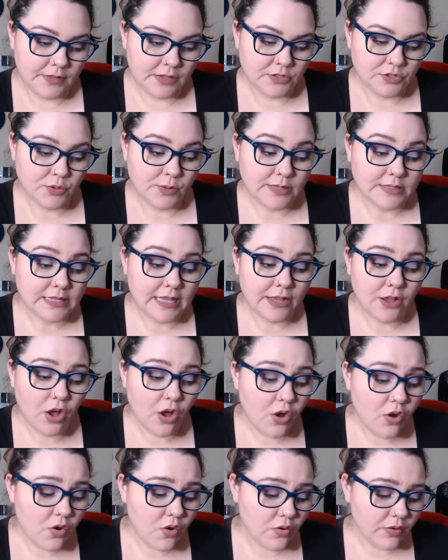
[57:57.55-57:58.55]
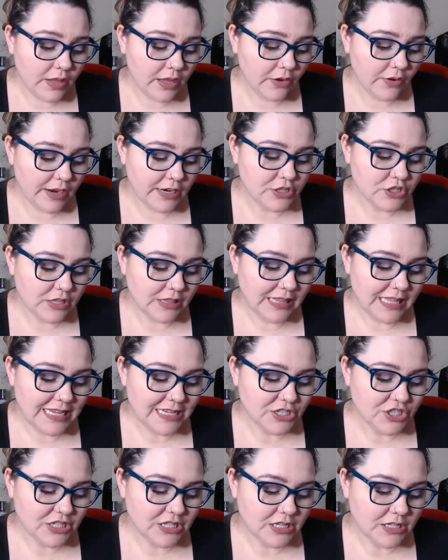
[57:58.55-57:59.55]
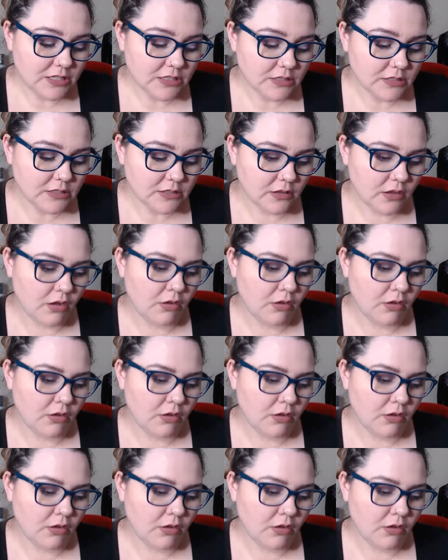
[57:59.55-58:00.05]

So he's like, oh, congratulations.